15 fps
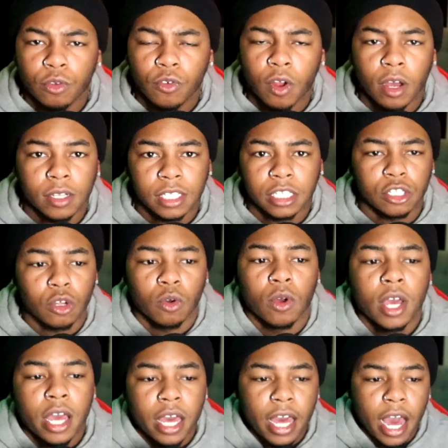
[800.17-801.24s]
You know what I'm saying? So
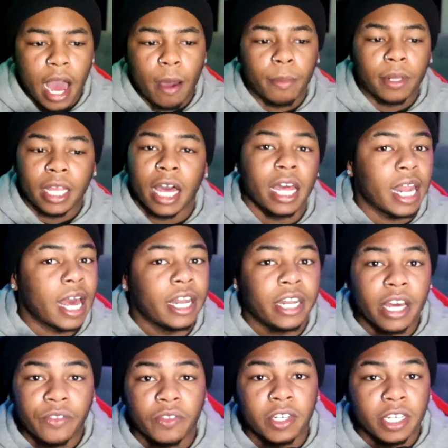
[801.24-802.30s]
I'm glad that
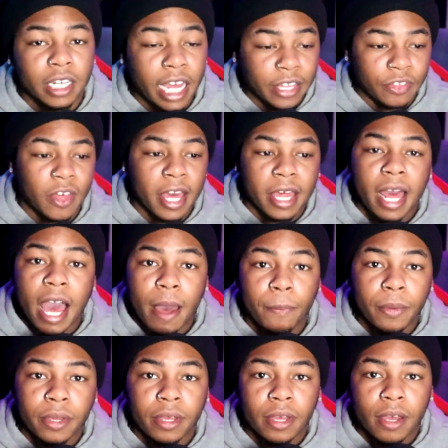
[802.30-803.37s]
nothing like that
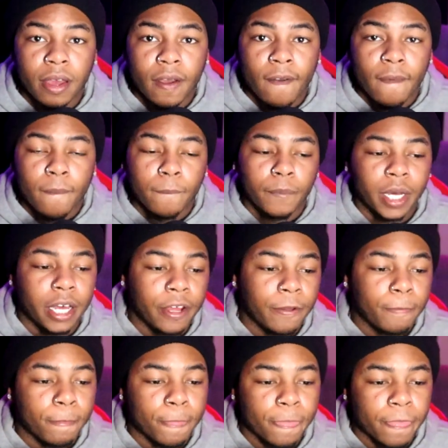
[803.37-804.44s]
happened. But